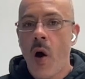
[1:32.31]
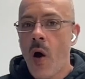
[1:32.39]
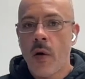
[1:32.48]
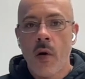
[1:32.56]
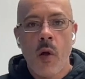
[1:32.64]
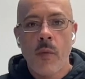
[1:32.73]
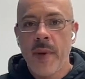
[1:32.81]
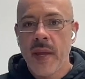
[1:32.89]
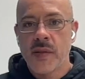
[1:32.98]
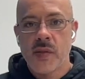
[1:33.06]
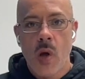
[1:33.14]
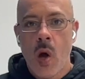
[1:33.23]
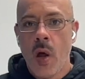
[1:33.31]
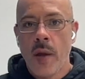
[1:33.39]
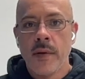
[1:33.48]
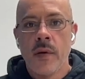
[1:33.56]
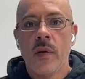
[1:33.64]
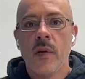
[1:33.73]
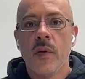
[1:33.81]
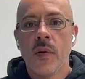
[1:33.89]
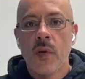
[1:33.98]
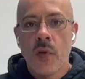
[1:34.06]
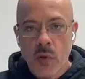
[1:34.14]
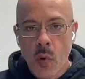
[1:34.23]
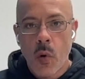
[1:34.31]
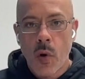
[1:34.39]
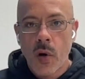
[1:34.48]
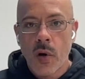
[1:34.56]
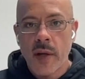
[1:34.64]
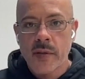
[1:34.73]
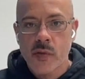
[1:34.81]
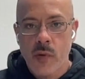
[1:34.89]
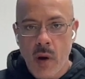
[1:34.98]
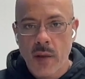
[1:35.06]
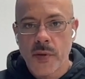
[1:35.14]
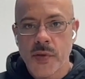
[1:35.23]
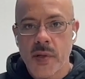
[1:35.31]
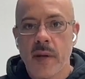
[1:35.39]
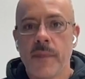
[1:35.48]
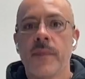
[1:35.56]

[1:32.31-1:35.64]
are all based on your astrology.